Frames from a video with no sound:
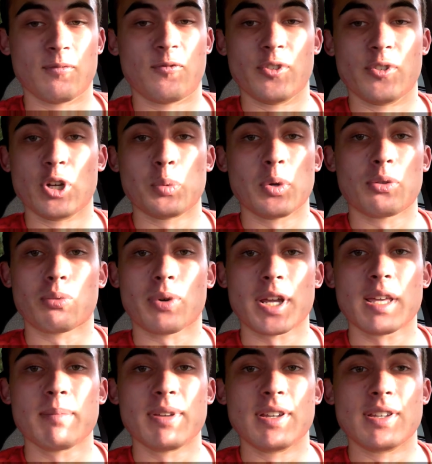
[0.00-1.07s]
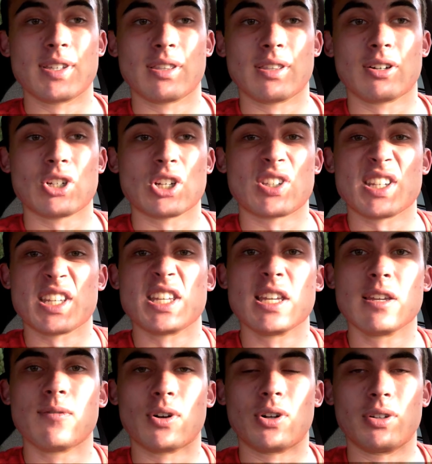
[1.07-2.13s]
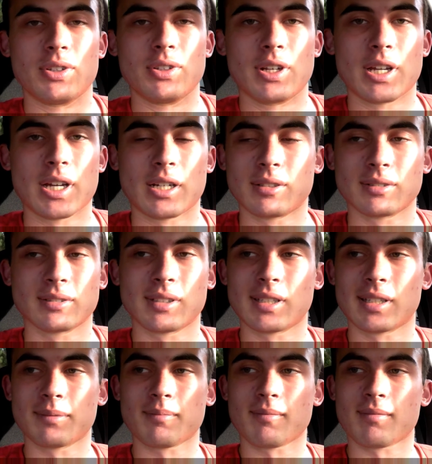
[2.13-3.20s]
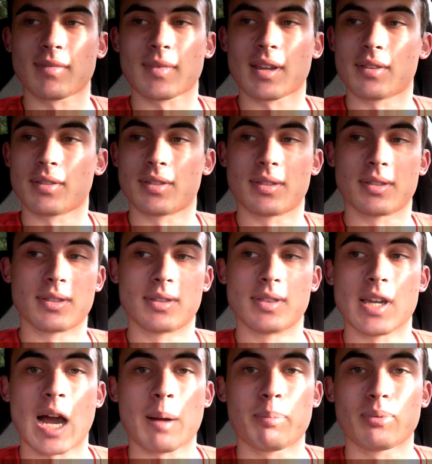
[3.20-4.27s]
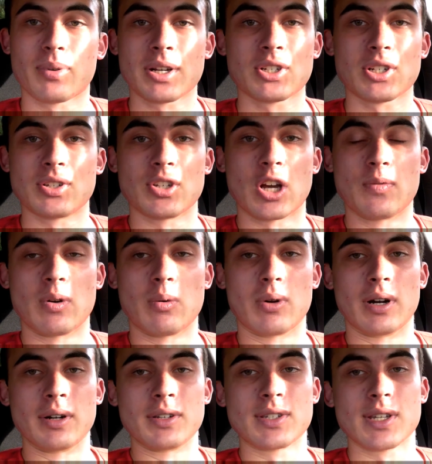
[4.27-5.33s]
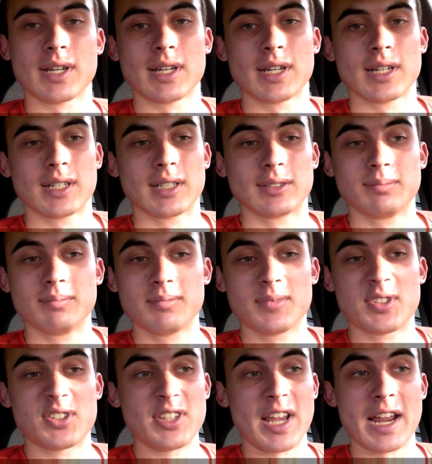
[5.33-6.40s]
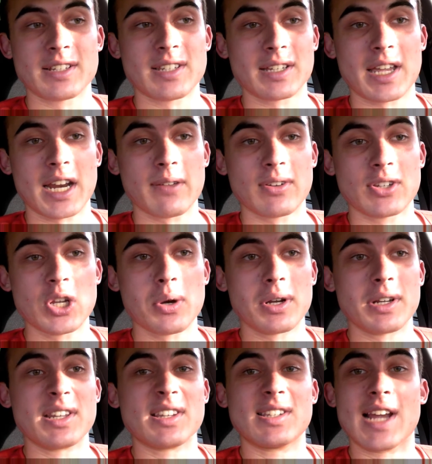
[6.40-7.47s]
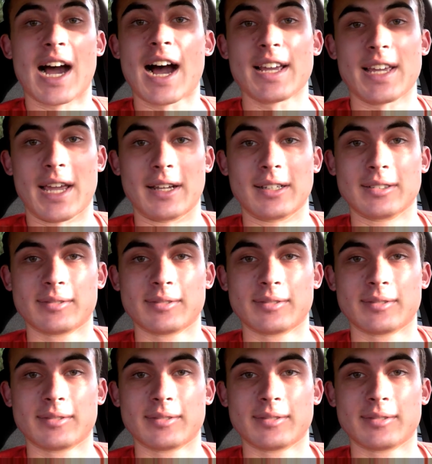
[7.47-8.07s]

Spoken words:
filled with rabies and they're just evil, you know? The operation's overworked. Santa can't even do it. He's dying.